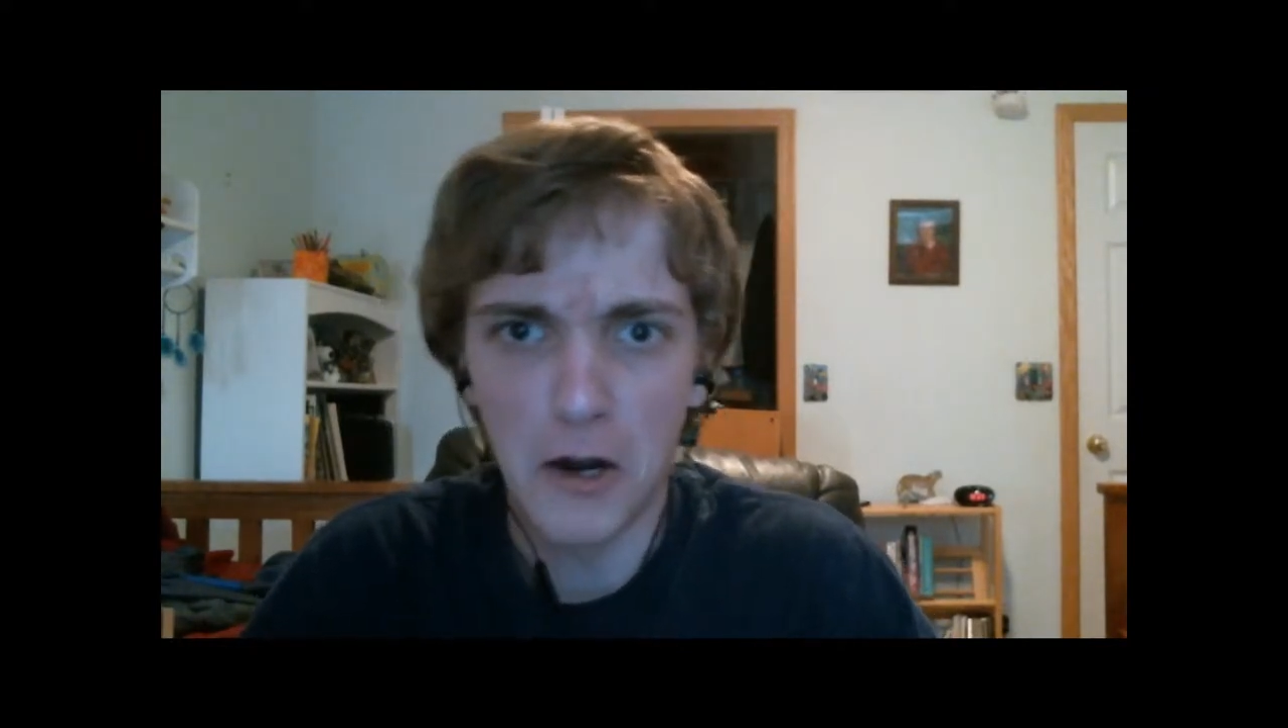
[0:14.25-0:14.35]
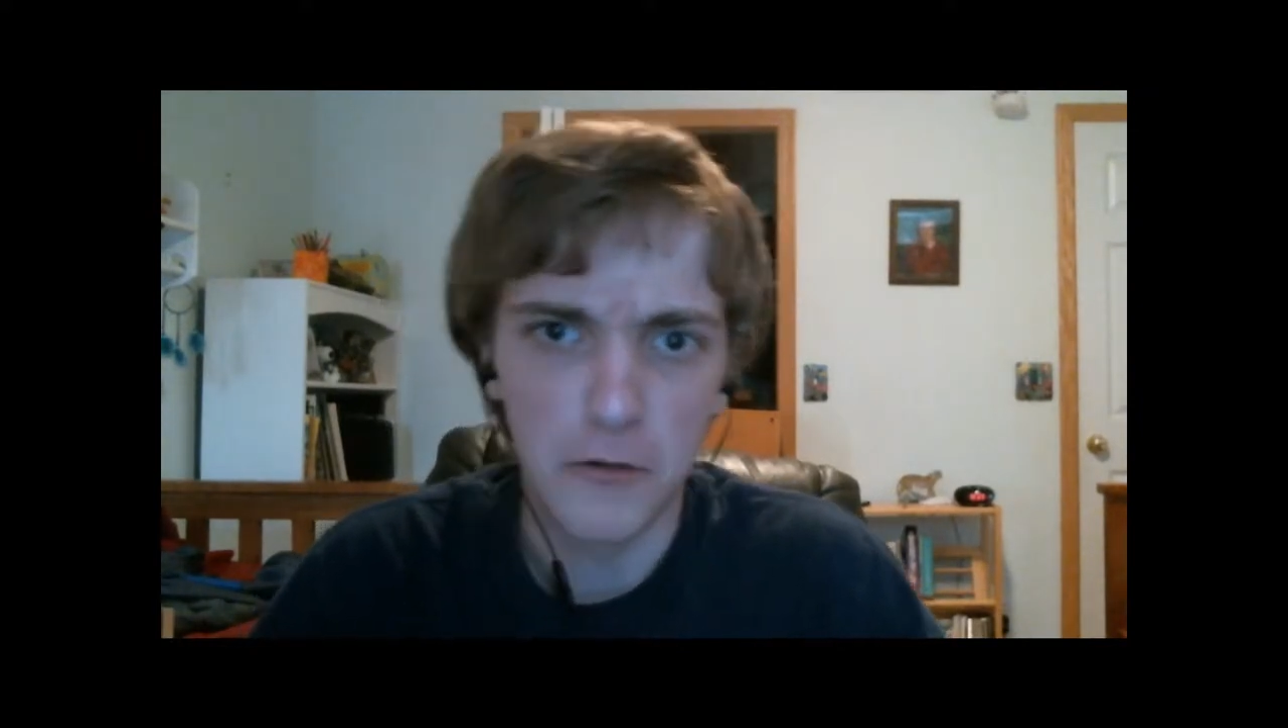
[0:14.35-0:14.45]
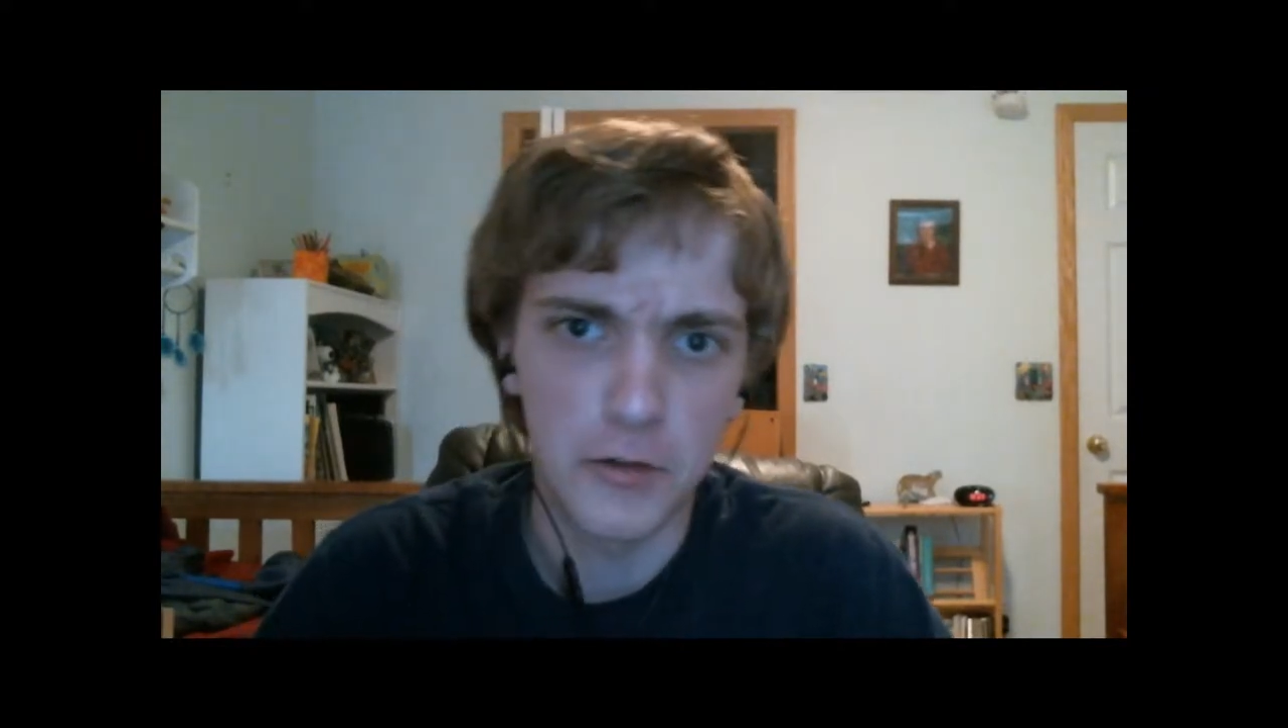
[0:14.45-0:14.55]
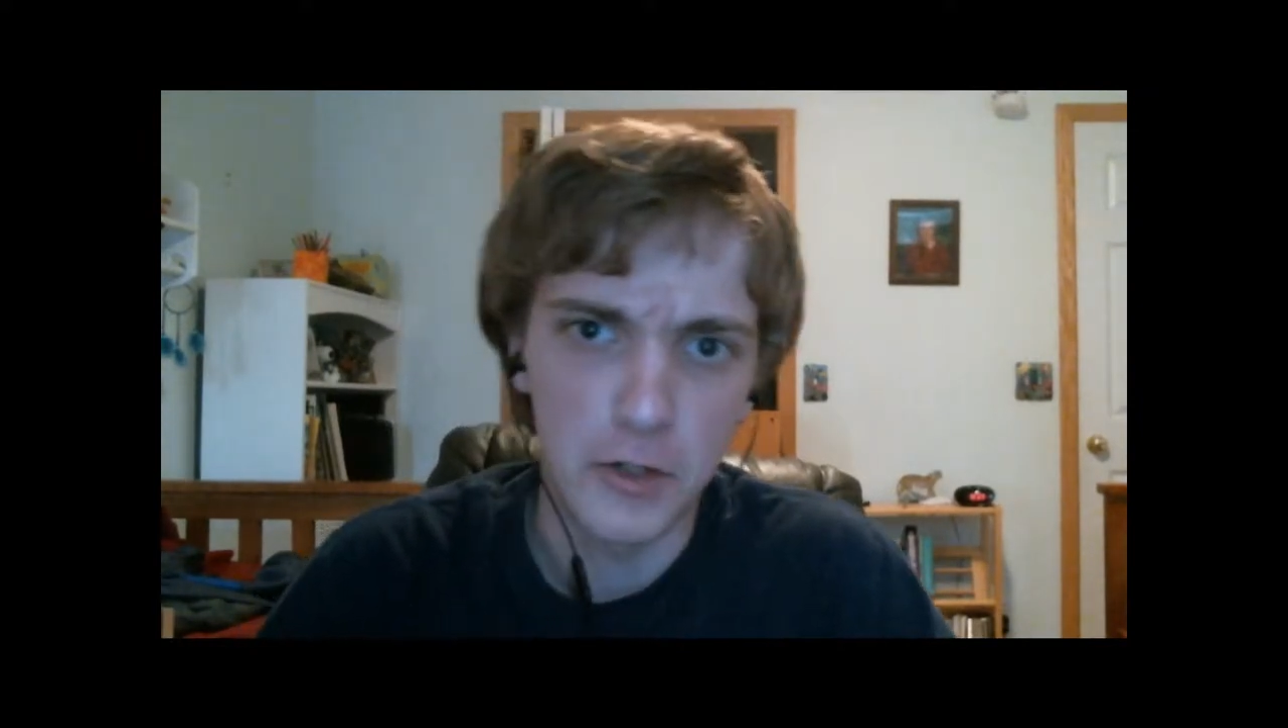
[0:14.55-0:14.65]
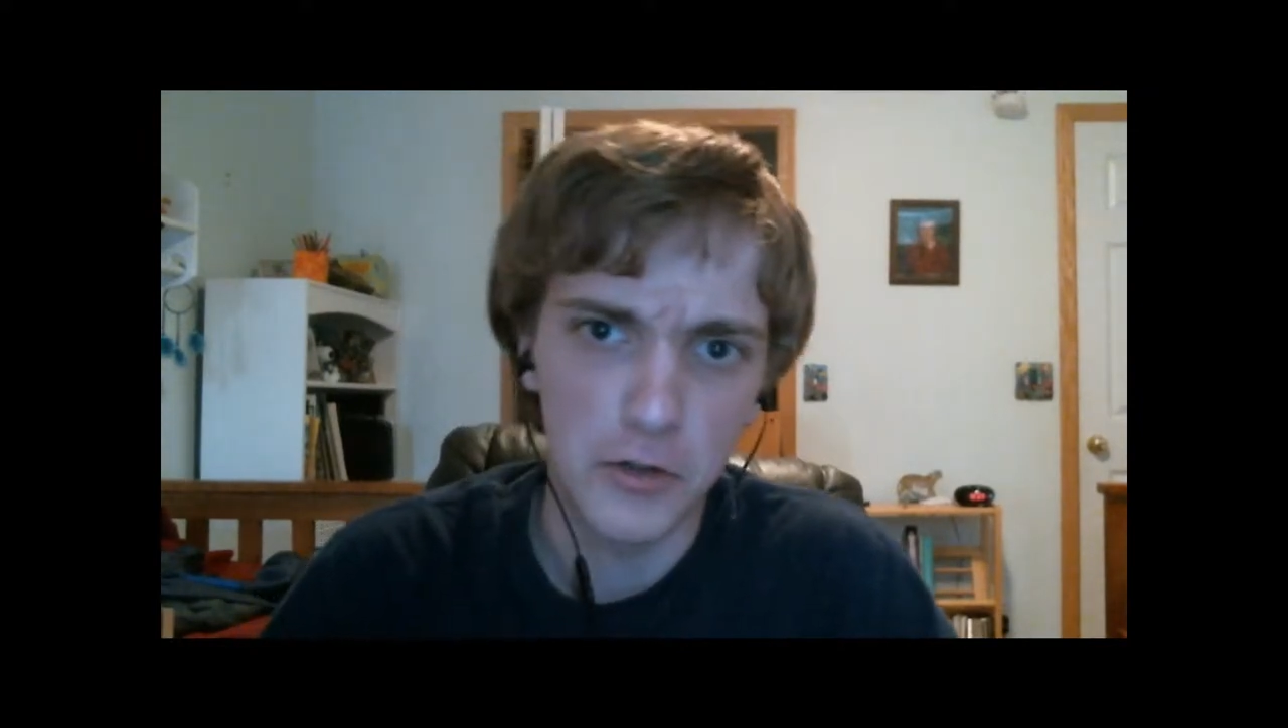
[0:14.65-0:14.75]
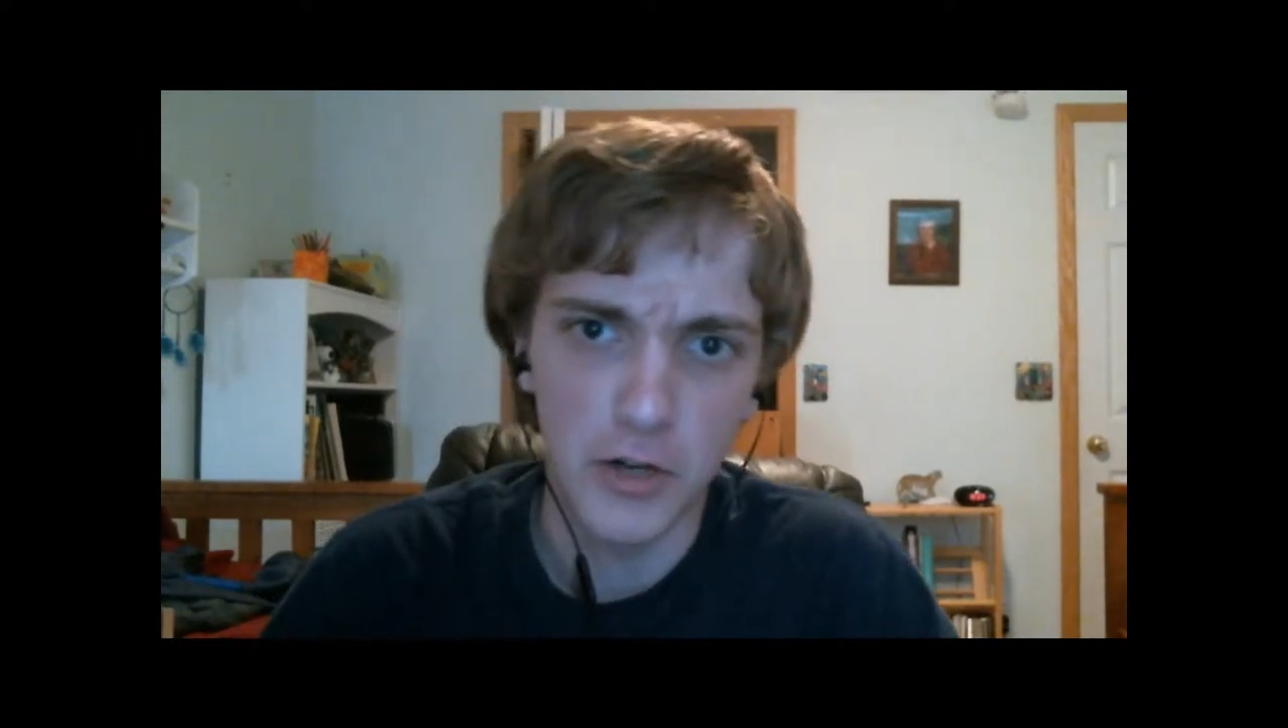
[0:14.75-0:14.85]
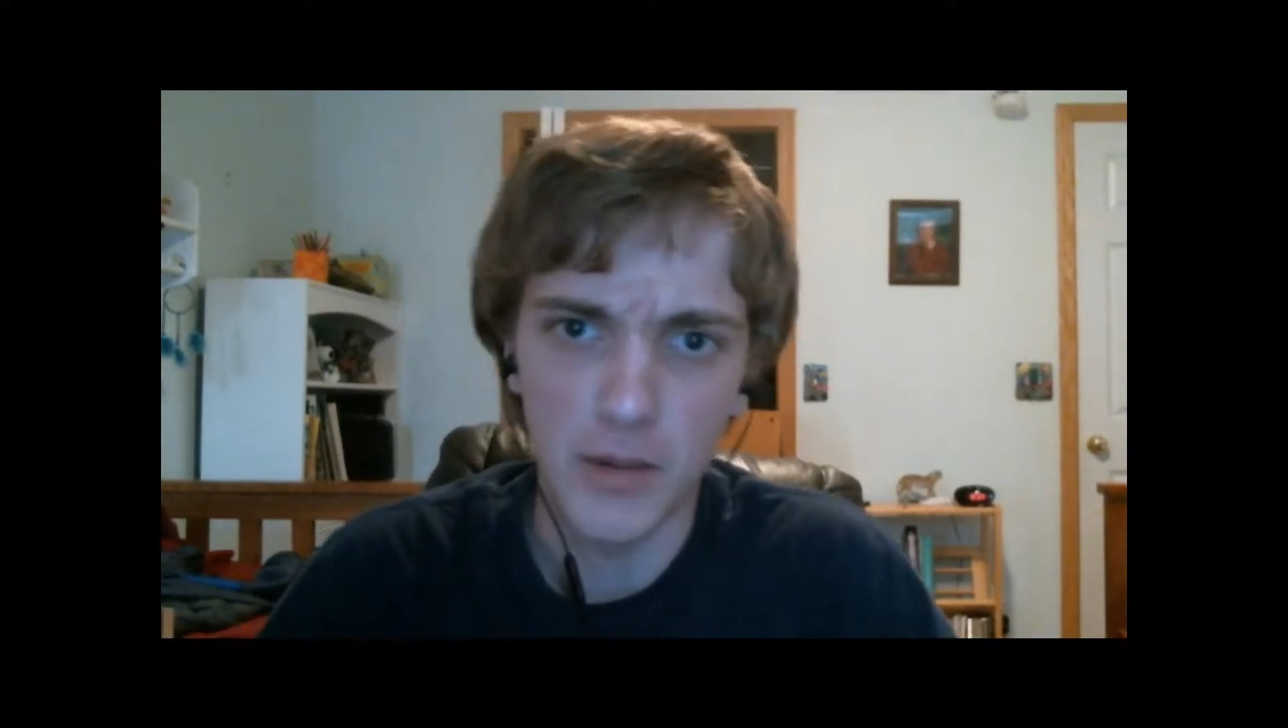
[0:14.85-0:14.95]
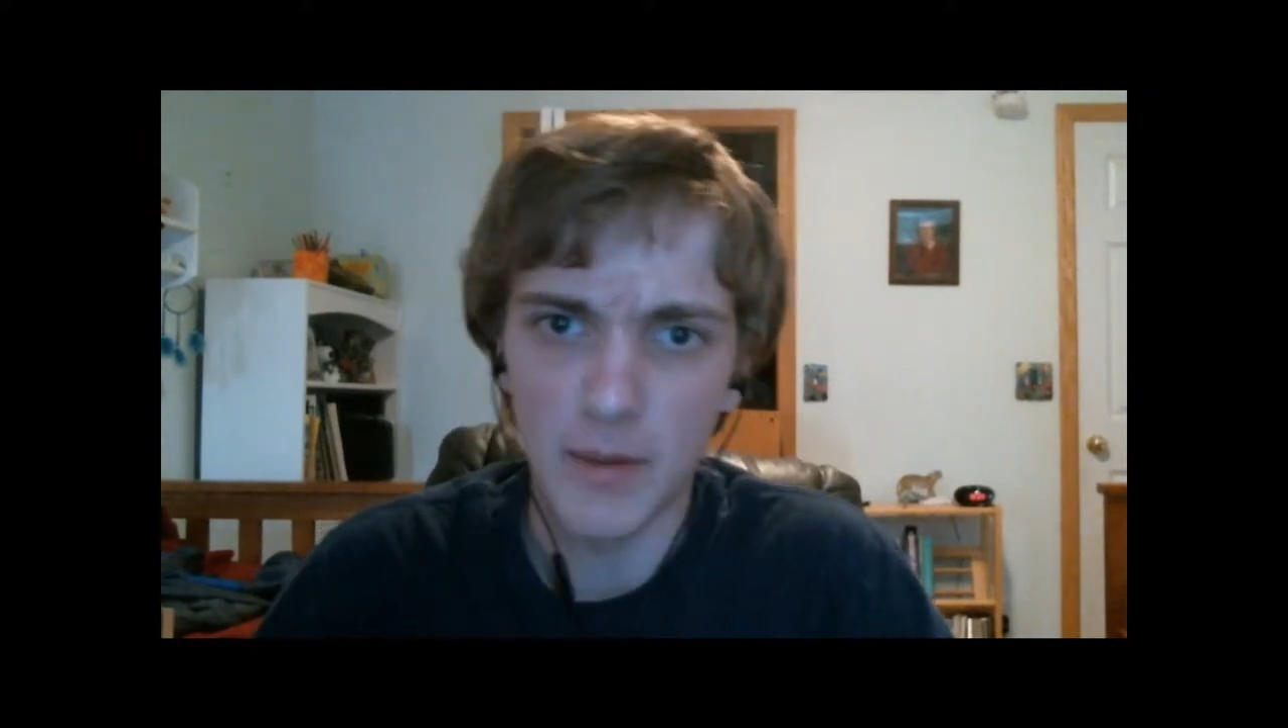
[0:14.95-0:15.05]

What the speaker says: to feel good